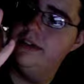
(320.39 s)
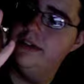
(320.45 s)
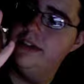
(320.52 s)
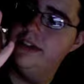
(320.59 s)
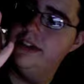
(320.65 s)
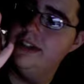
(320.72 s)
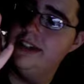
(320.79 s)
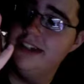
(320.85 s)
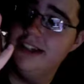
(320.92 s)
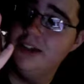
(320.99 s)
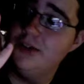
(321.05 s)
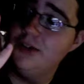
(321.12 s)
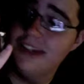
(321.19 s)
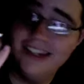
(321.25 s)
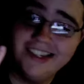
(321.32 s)

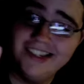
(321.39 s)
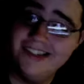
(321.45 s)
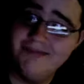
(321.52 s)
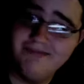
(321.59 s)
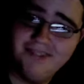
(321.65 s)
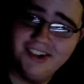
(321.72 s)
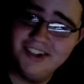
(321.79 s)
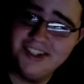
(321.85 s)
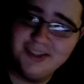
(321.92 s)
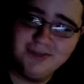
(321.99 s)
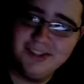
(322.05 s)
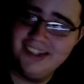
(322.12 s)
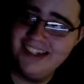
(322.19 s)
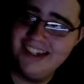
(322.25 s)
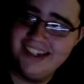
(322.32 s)
Syllogism or something
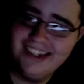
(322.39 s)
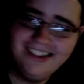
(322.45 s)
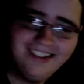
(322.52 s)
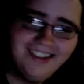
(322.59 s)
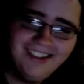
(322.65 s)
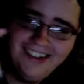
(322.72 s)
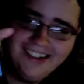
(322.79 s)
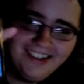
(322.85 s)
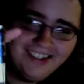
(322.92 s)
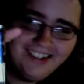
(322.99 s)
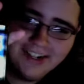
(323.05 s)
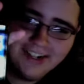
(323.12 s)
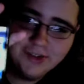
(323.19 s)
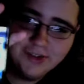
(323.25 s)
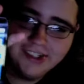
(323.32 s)
like that.
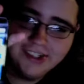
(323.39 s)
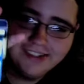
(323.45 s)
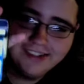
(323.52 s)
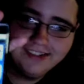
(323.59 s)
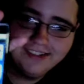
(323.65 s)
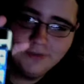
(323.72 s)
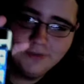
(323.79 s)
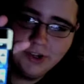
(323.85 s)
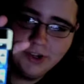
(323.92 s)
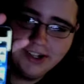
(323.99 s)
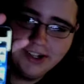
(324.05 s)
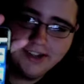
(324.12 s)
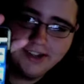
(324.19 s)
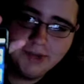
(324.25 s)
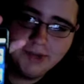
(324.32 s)
Gotta really work
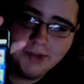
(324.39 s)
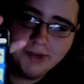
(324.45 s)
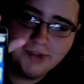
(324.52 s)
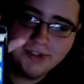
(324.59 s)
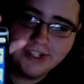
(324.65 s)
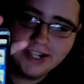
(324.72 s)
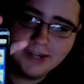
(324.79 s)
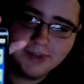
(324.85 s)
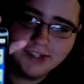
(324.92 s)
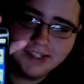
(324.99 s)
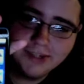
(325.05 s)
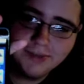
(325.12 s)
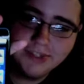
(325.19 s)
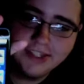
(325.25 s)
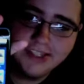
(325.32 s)
on maybe renaming
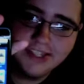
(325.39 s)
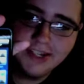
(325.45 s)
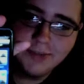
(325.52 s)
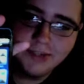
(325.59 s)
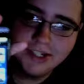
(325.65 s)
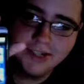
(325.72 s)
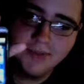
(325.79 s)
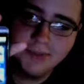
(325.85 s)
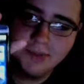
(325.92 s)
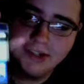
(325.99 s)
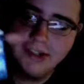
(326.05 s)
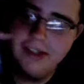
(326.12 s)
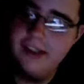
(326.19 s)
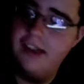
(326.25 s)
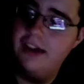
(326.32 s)
some of these game types, but
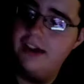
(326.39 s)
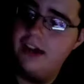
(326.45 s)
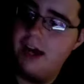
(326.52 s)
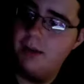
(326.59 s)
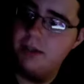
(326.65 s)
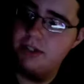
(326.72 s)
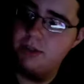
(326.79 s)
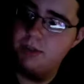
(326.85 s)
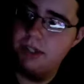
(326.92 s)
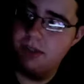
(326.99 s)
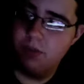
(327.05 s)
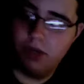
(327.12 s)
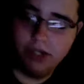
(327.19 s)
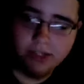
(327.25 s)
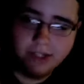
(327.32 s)
I'm assuming the
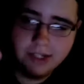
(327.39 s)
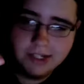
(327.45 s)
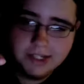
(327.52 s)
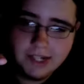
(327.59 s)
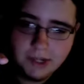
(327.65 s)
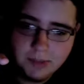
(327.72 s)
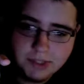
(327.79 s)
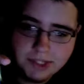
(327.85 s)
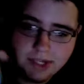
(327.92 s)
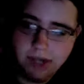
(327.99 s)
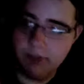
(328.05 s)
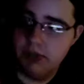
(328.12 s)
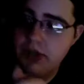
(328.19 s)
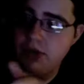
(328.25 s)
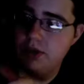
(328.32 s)
one is like a time attack
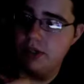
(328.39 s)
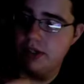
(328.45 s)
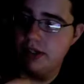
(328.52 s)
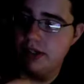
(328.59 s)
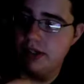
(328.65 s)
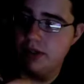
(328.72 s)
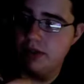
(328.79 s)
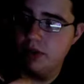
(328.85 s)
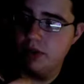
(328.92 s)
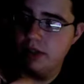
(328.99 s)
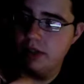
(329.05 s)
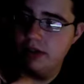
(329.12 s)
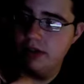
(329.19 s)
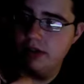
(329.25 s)
mode and the other one,